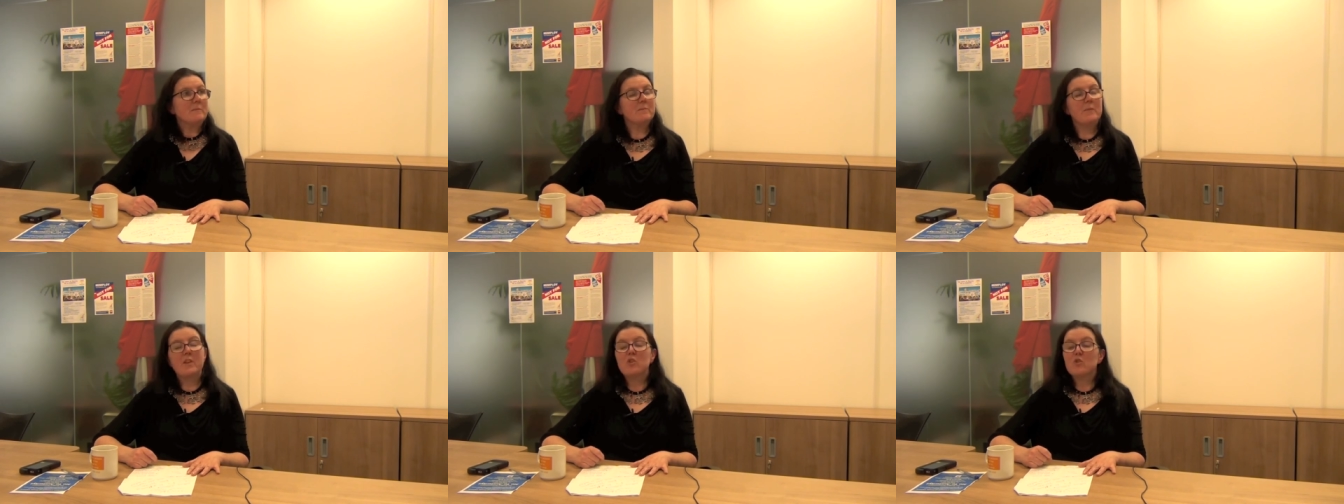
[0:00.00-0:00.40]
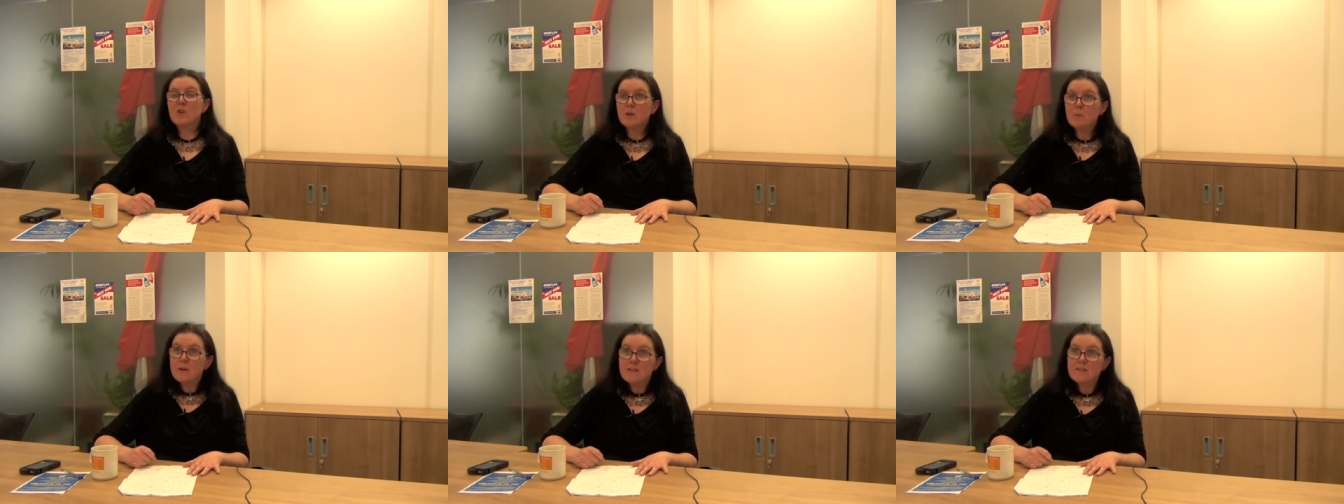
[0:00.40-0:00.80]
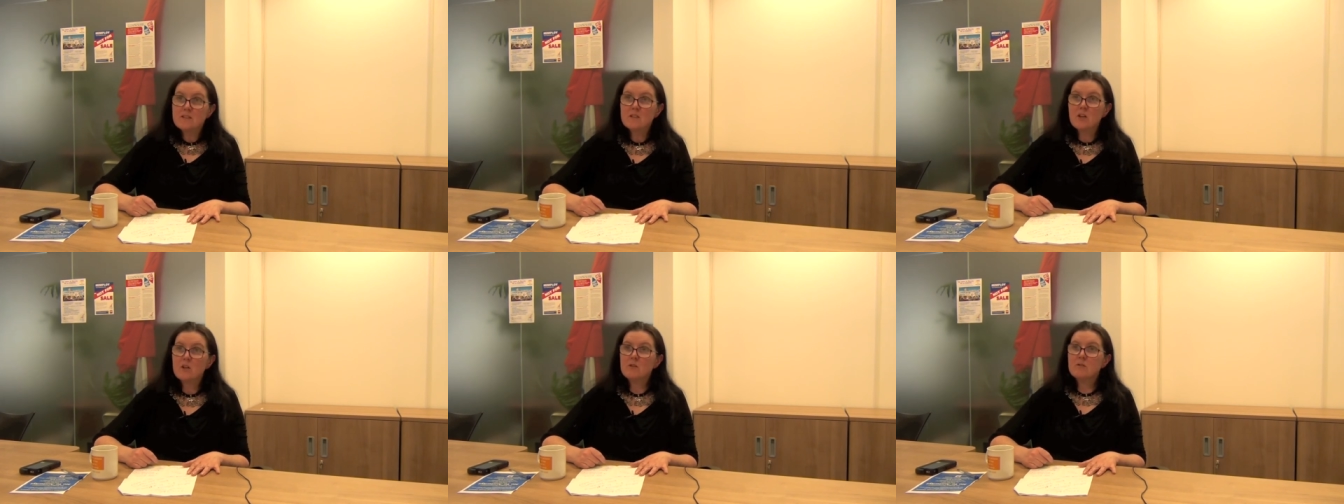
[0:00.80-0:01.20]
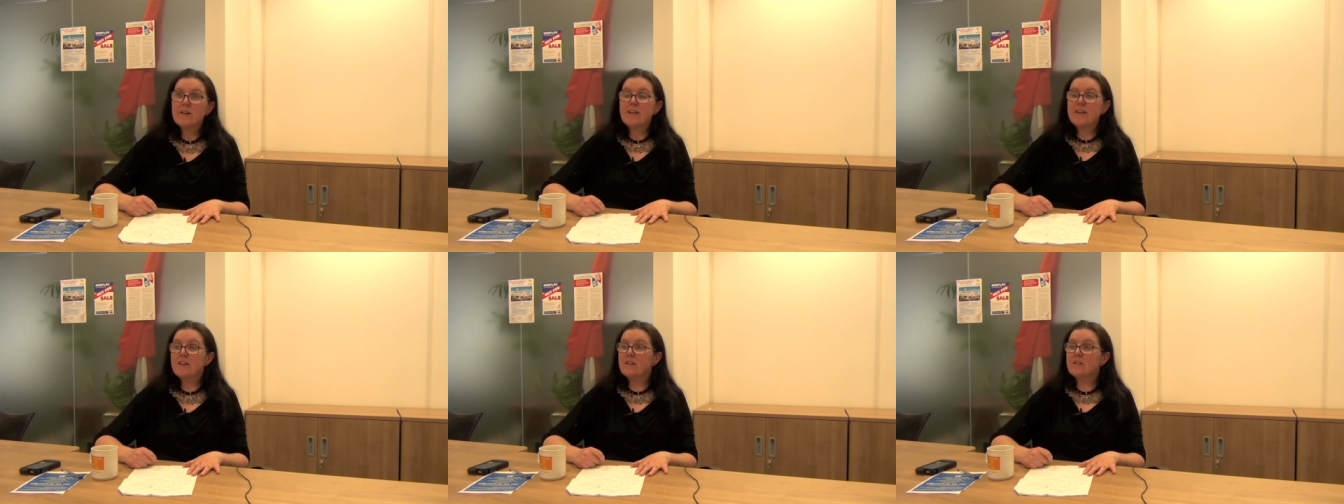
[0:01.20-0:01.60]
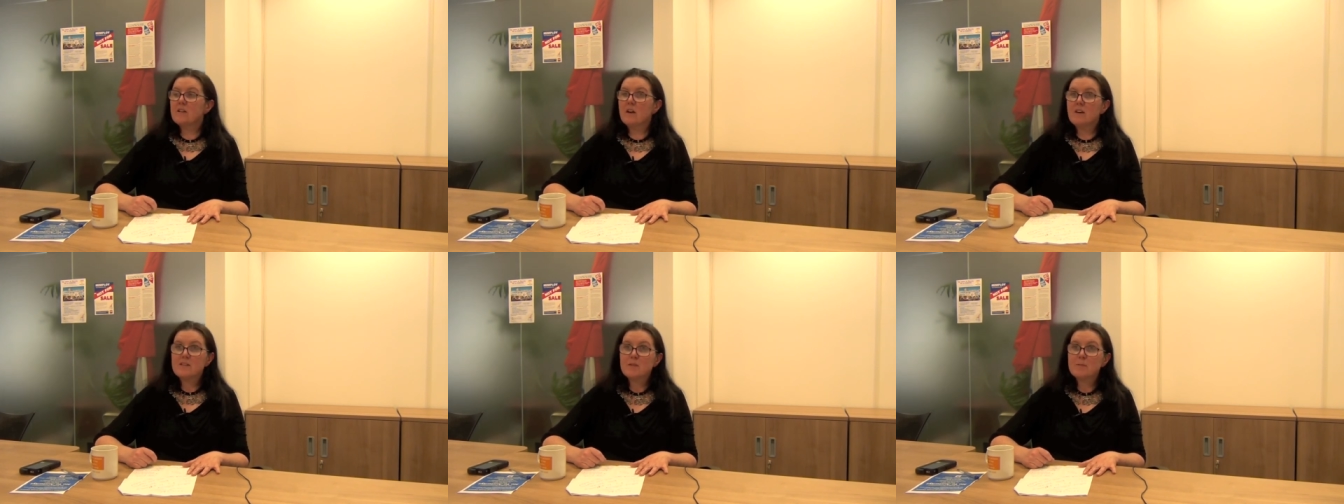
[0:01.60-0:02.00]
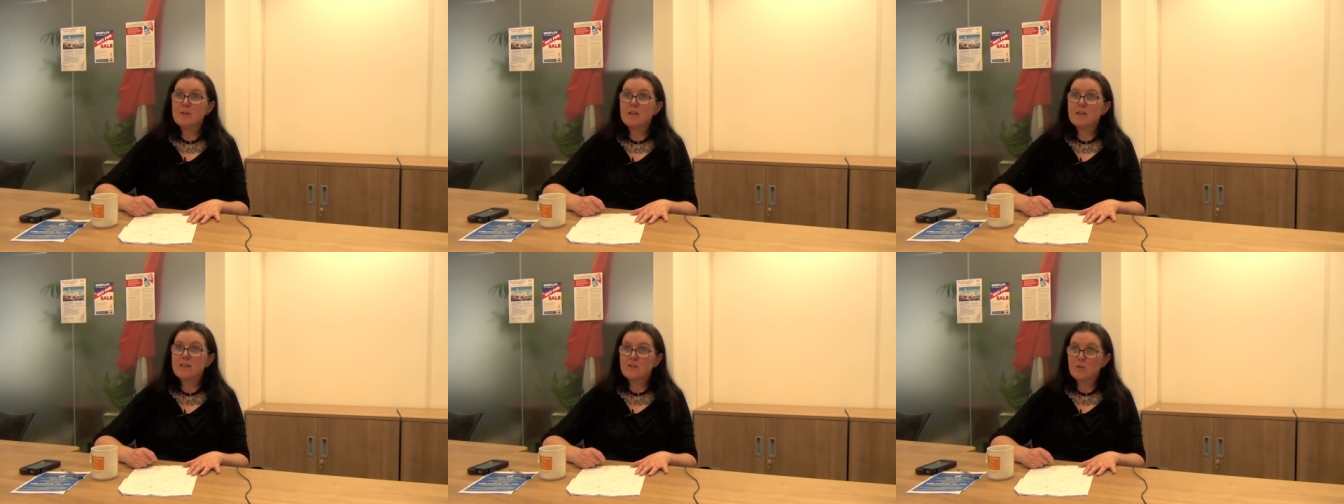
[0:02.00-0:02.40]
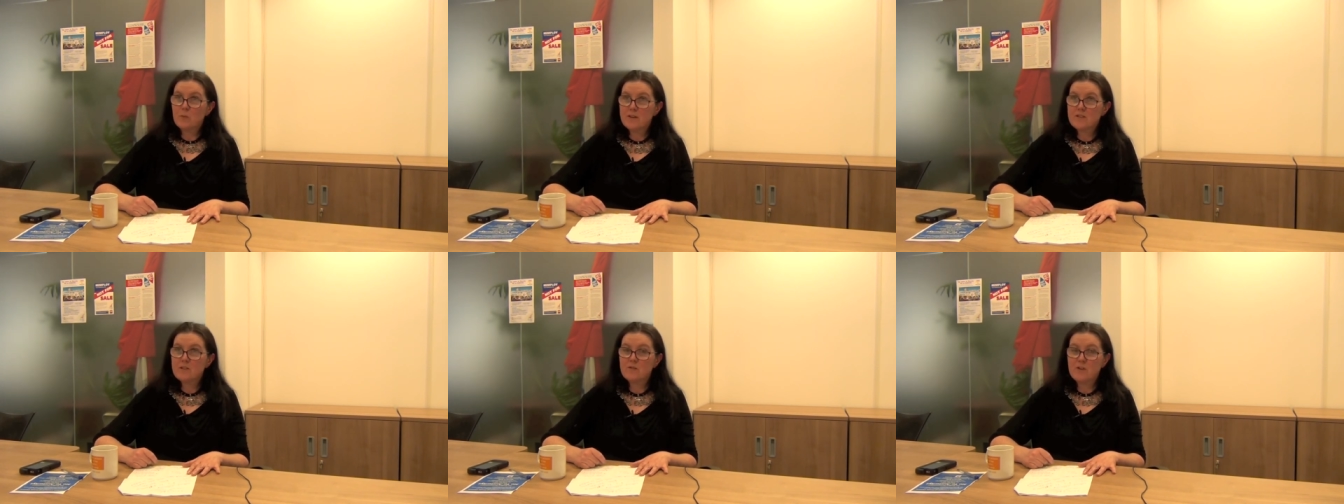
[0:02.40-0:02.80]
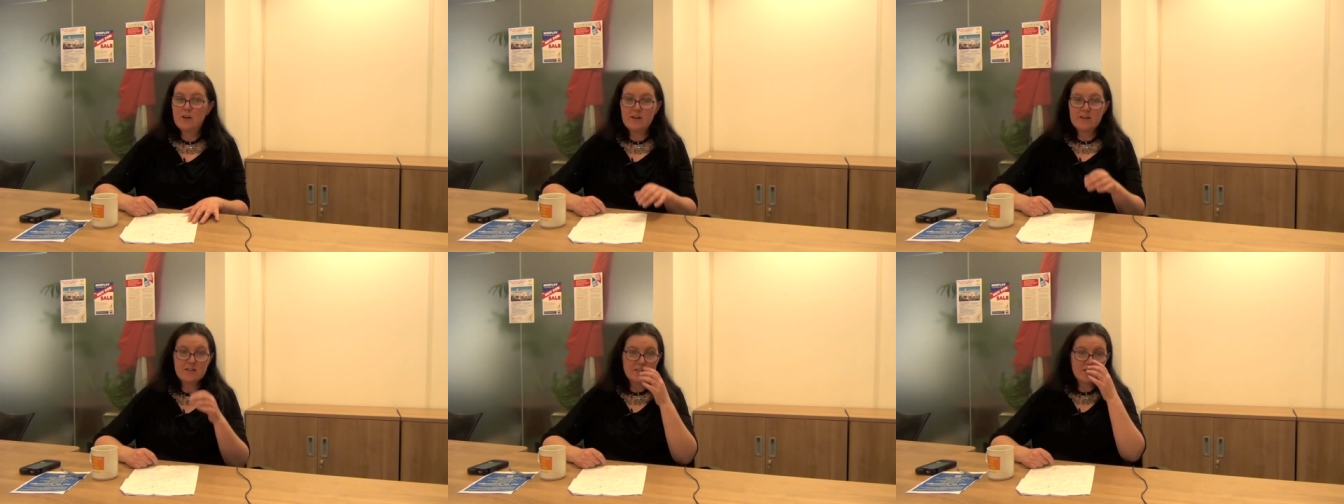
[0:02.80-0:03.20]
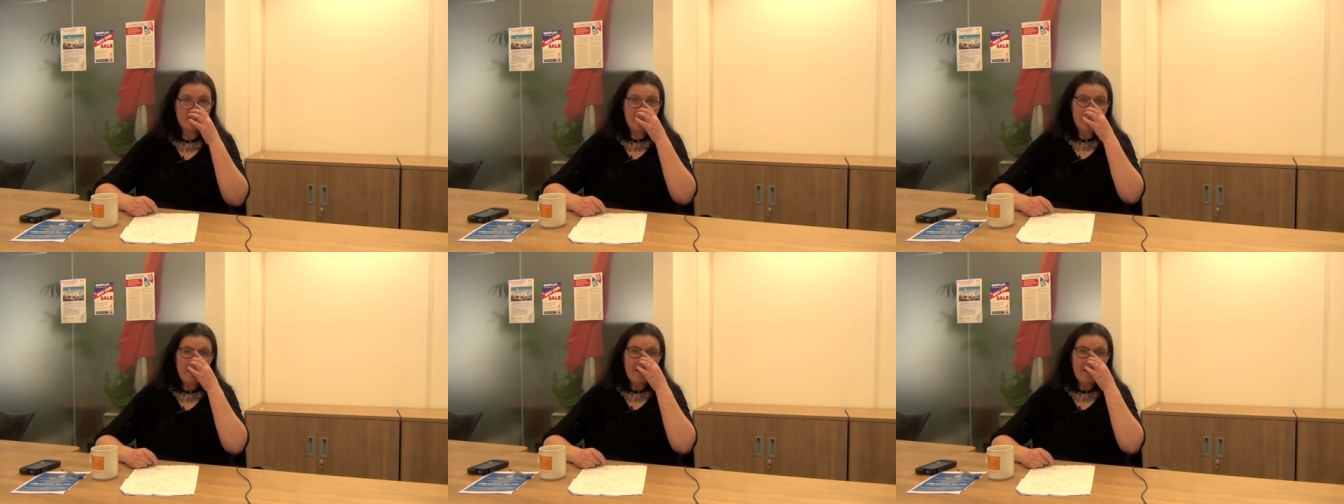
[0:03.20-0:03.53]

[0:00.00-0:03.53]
about three weeks ago in a hospital in the west of ireland